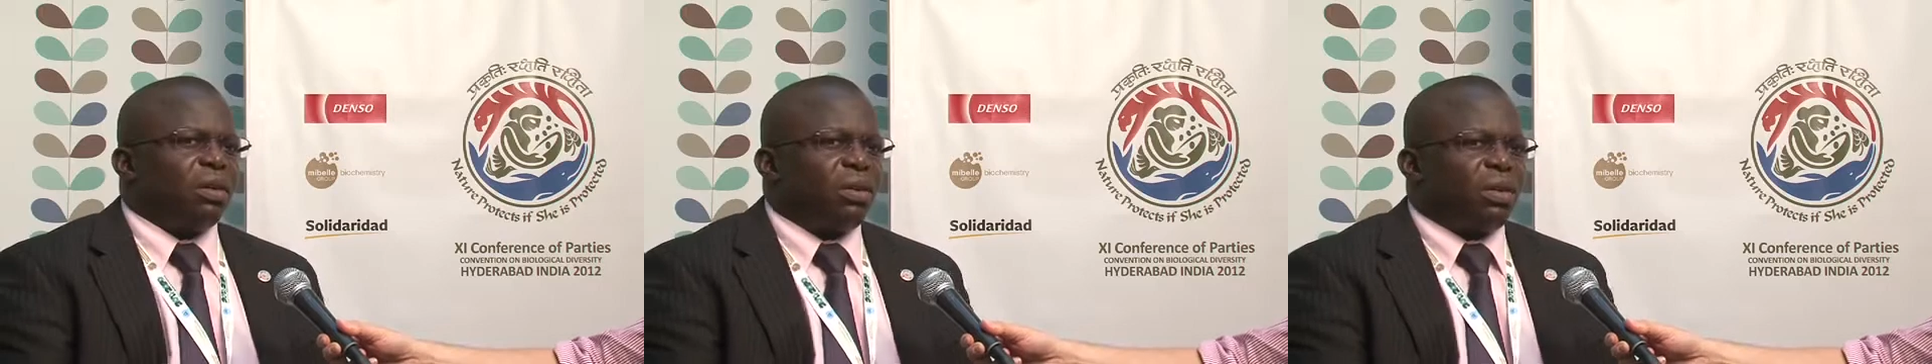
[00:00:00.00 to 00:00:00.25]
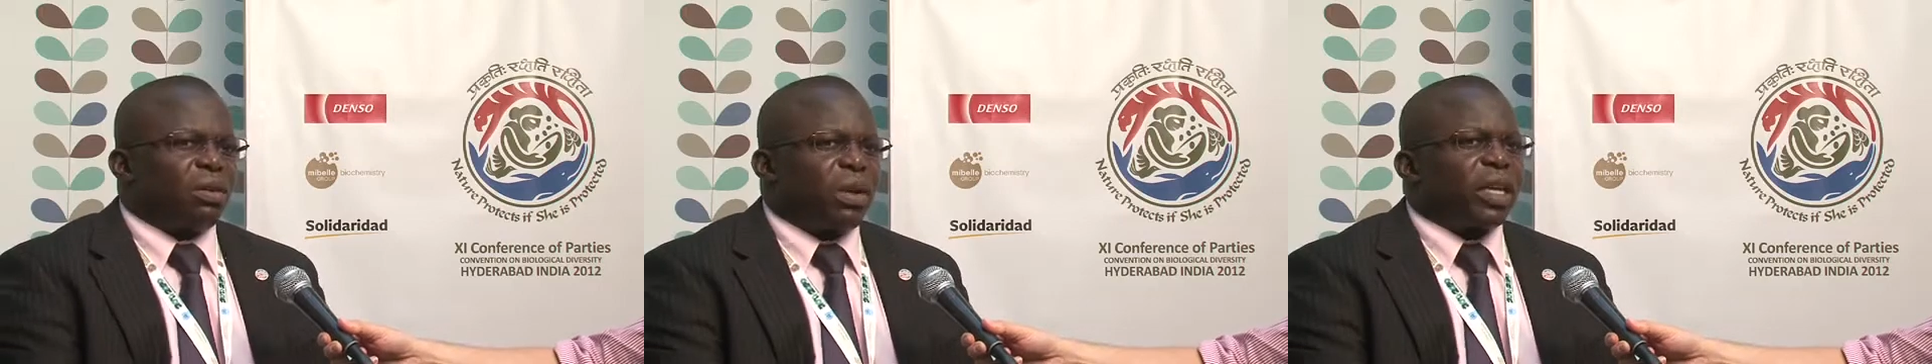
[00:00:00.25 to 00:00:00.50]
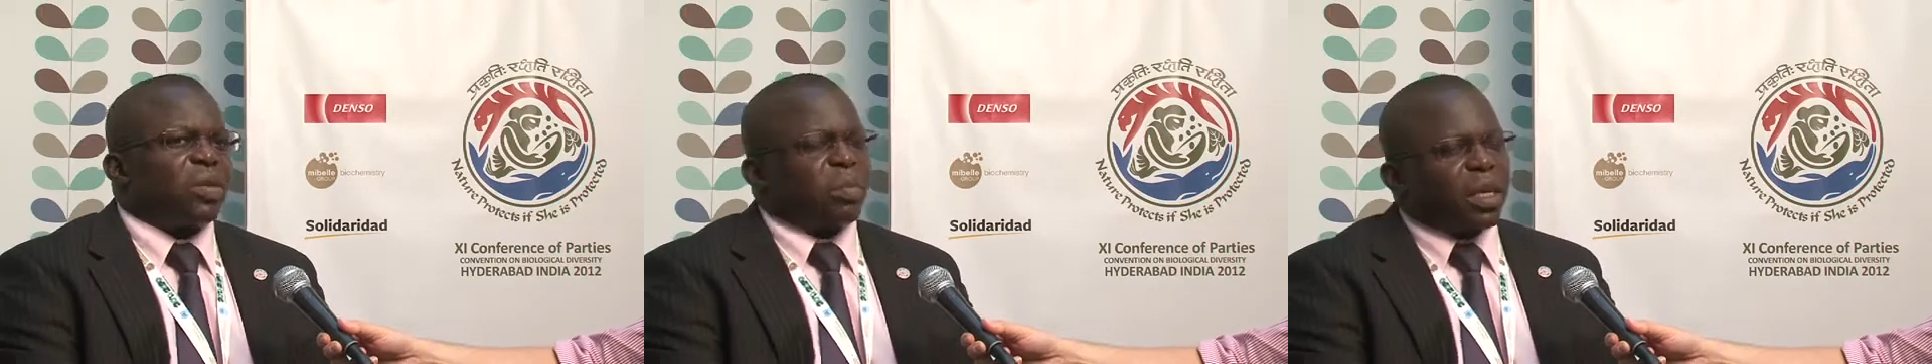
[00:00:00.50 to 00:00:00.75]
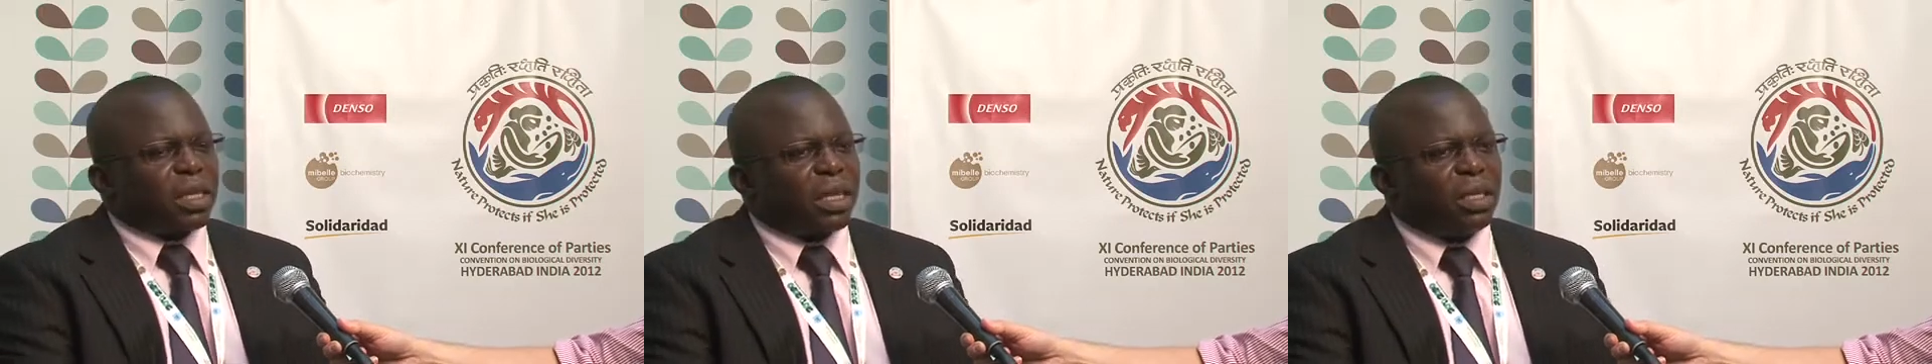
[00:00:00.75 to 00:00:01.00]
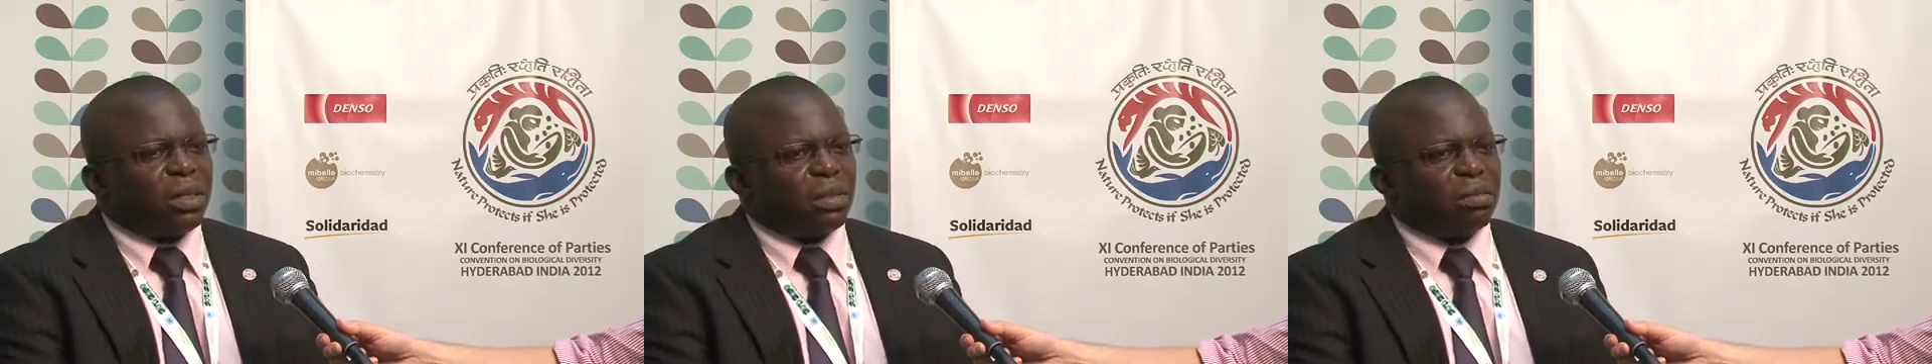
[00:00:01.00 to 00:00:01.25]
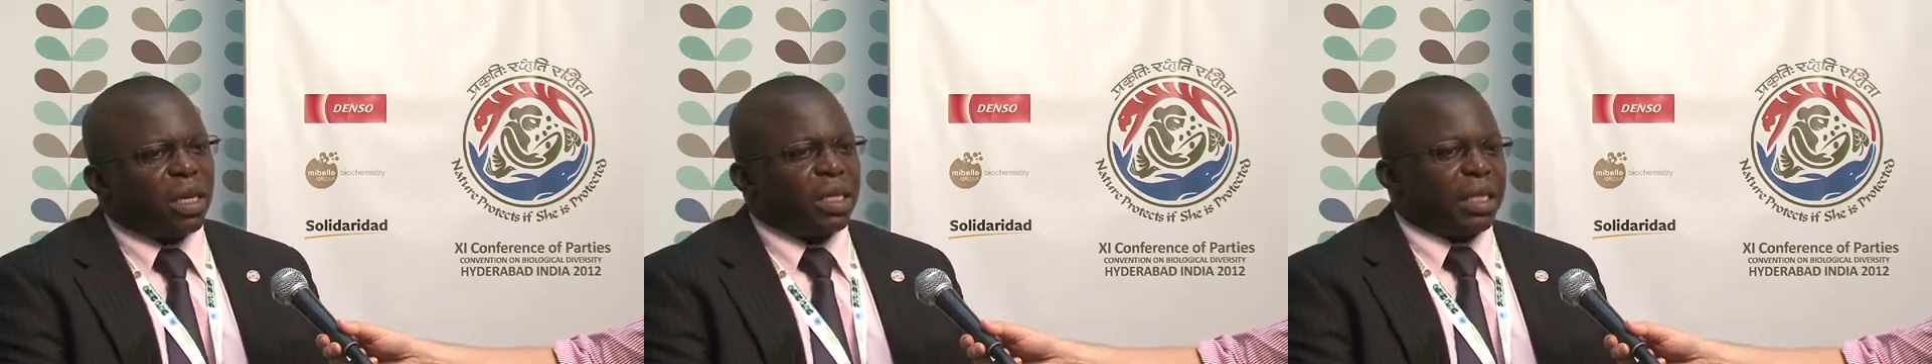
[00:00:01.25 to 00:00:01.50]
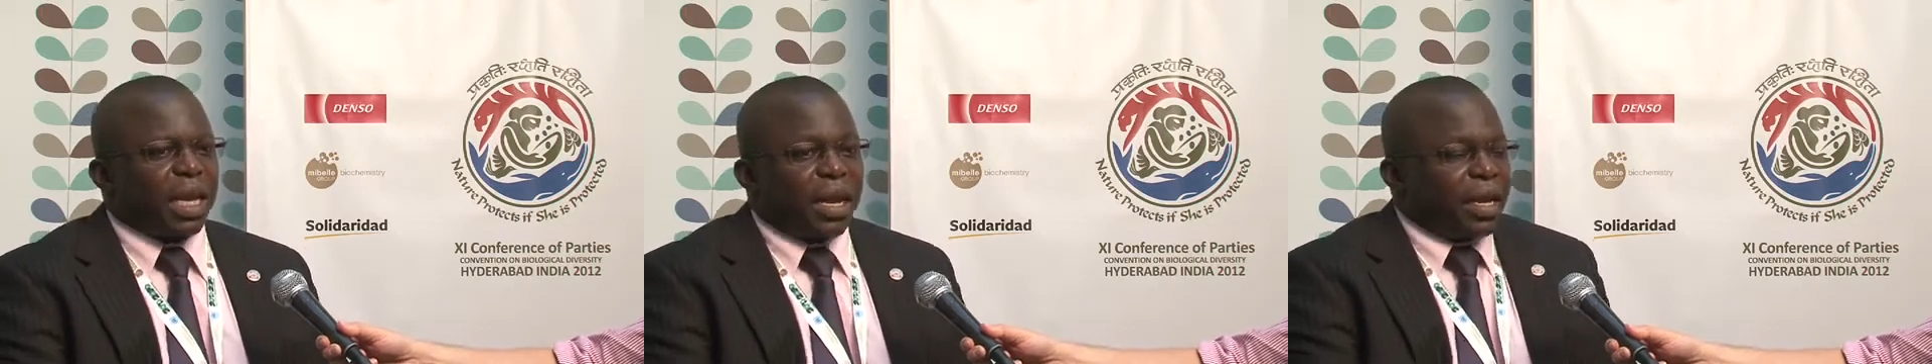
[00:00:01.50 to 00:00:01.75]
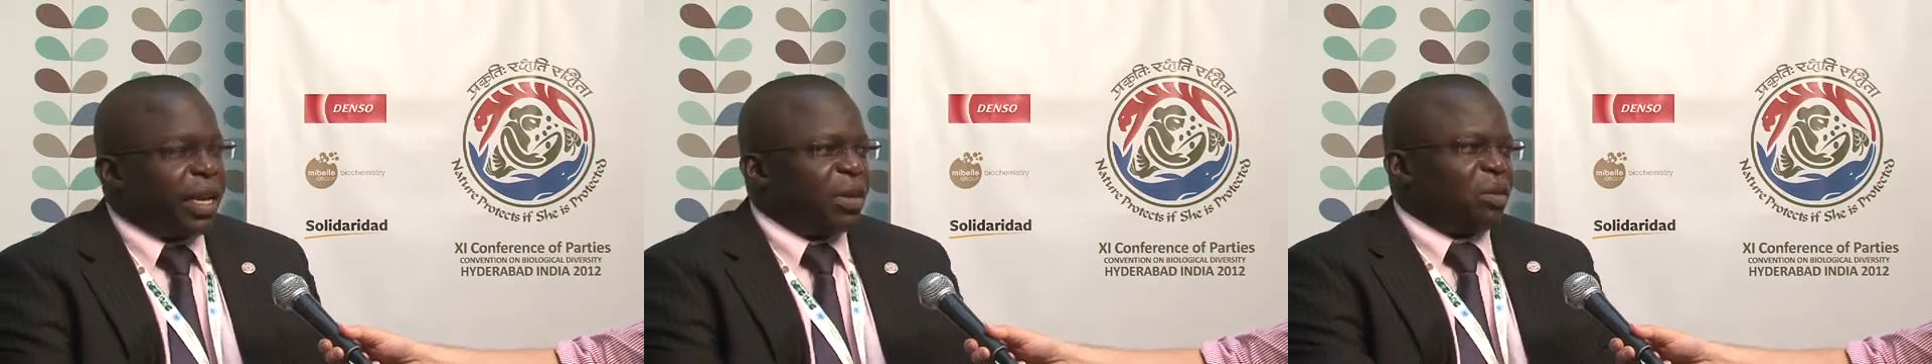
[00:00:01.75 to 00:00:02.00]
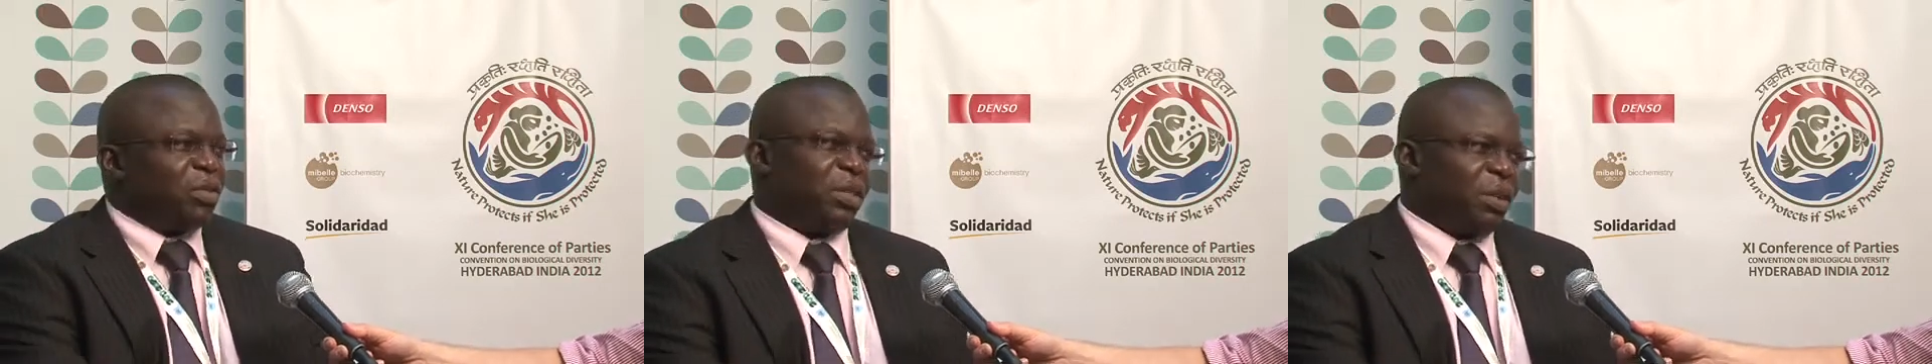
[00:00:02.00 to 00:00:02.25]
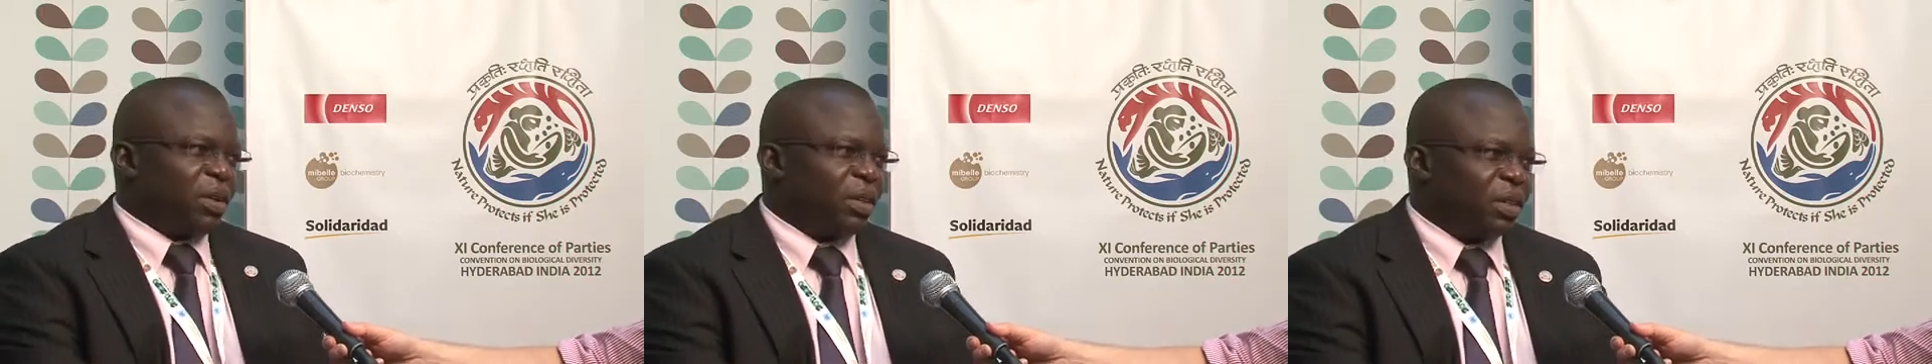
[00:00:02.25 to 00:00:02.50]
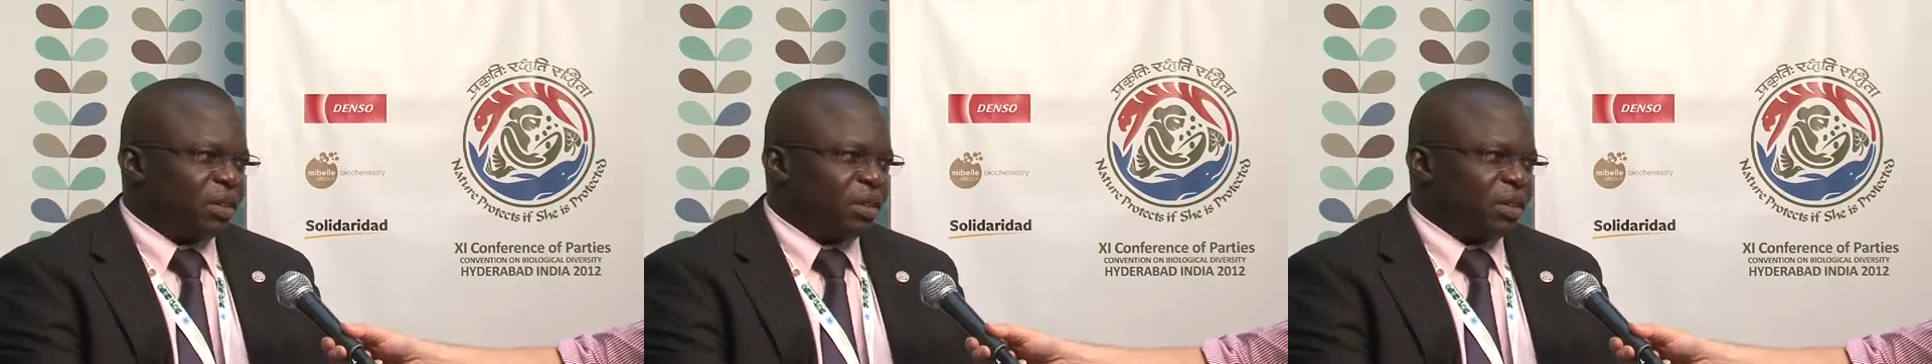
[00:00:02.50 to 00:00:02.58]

or expectation. But at the end of it all,